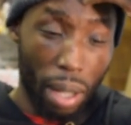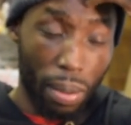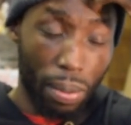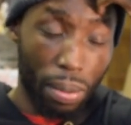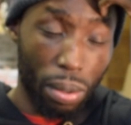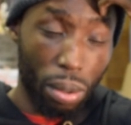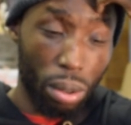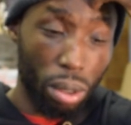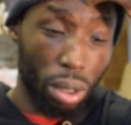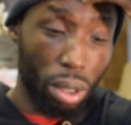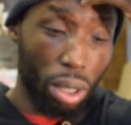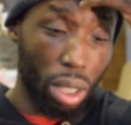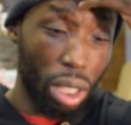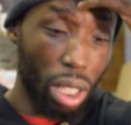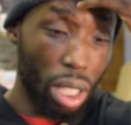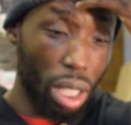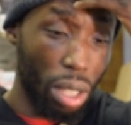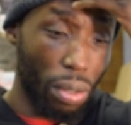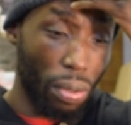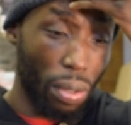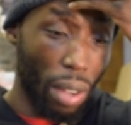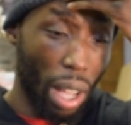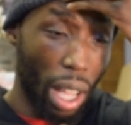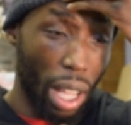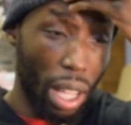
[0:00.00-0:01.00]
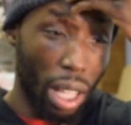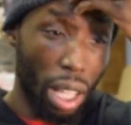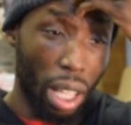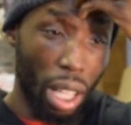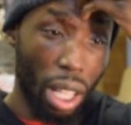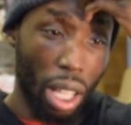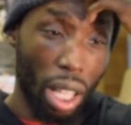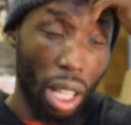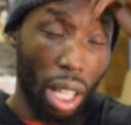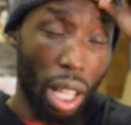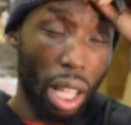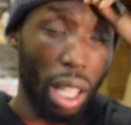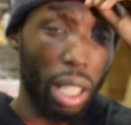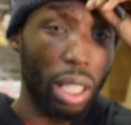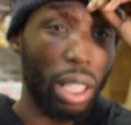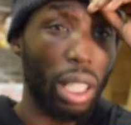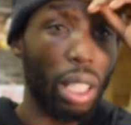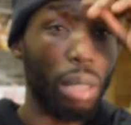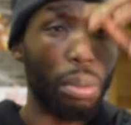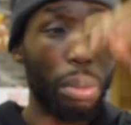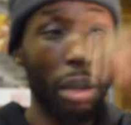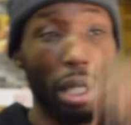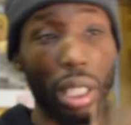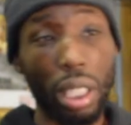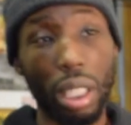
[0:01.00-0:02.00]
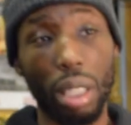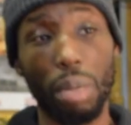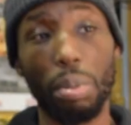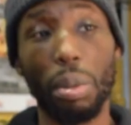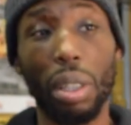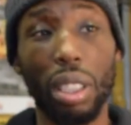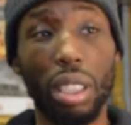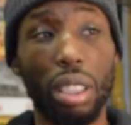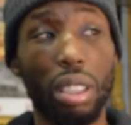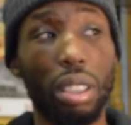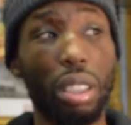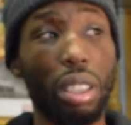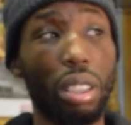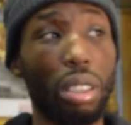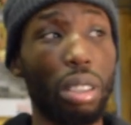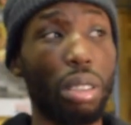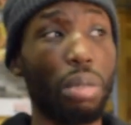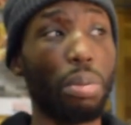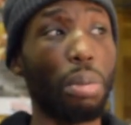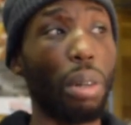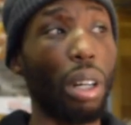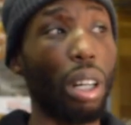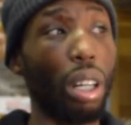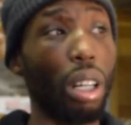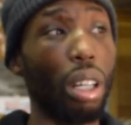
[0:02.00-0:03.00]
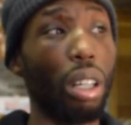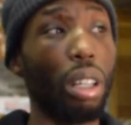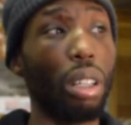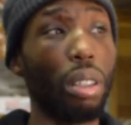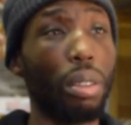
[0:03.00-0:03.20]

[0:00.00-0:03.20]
I'm focused on each fight, and then making my decision. But